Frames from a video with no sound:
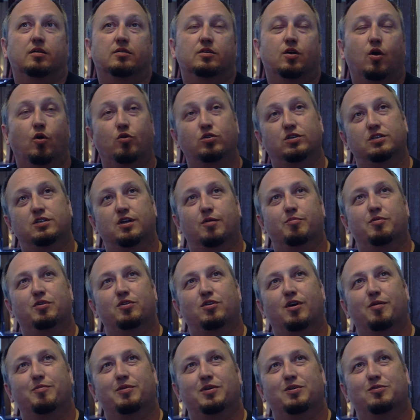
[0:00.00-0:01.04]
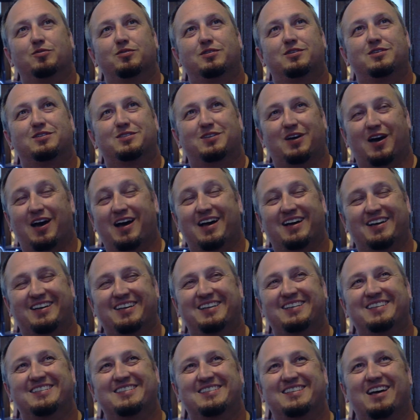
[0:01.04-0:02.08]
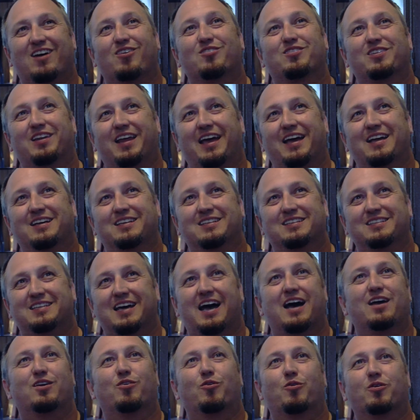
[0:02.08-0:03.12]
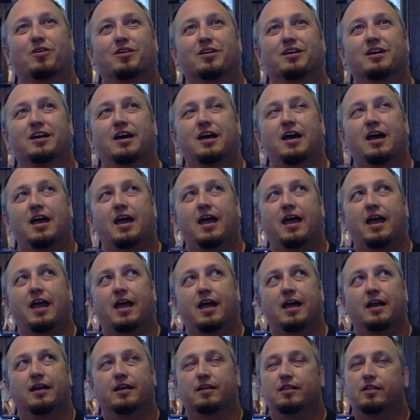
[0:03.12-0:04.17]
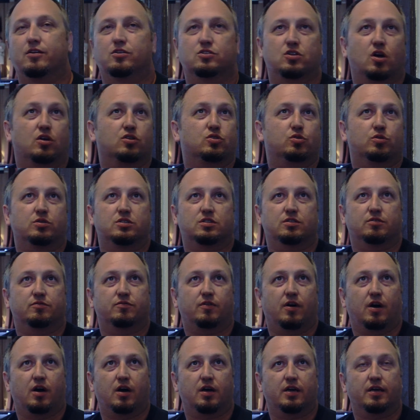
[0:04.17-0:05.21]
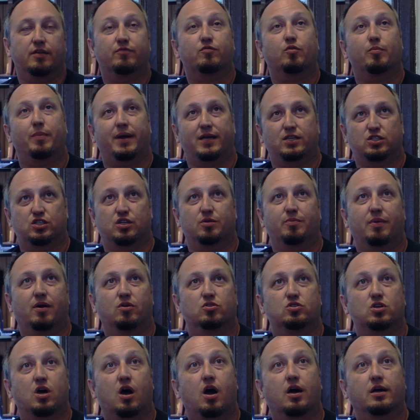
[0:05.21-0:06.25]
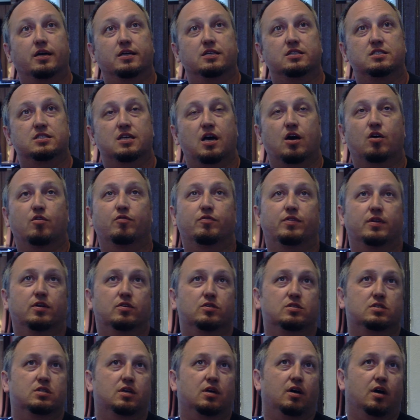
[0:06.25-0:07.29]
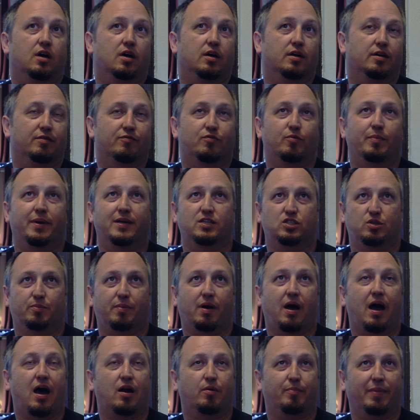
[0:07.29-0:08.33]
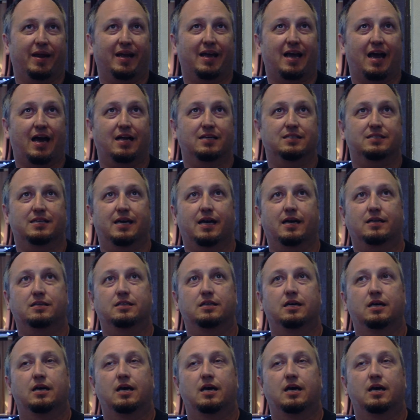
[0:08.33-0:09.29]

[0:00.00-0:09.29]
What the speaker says: Go to www.talksouthland.org and there's all sorts of information about TALK itself. There's information about how to make contact.